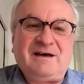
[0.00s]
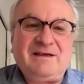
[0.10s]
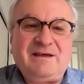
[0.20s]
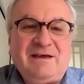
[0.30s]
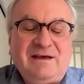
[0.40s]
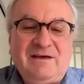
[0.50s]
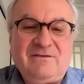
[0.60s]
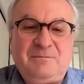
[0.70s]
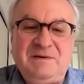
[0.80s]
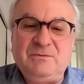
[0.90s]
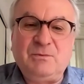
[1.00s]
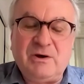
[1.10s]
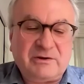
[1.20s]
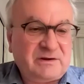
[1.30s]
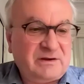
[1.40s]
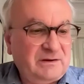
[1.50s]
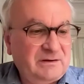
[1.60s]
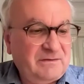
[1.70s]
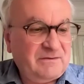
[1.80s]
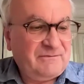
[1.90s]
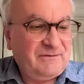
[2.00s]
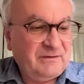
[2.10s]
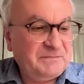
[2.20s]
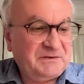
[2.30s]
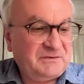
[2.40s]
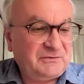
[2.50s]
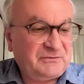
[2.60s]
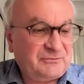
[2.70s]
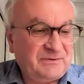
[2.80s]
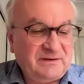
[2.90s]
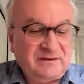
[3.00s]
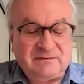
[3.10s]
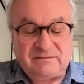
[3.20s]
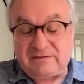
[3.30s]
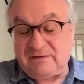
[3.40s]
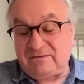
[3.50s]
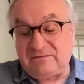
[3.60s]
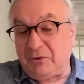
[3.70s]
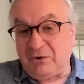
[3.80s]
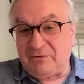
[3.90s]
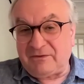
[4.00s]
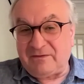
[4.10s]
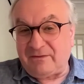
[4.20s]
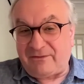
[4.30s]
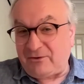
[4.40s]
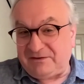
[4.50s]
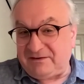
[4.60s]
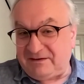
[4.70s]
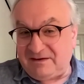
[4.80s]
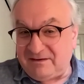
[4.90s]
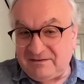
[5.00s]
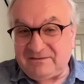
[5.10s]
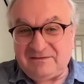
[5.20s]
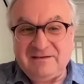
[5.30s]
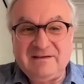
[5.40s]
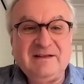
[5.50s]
I have been working in the film industry since more than thirty years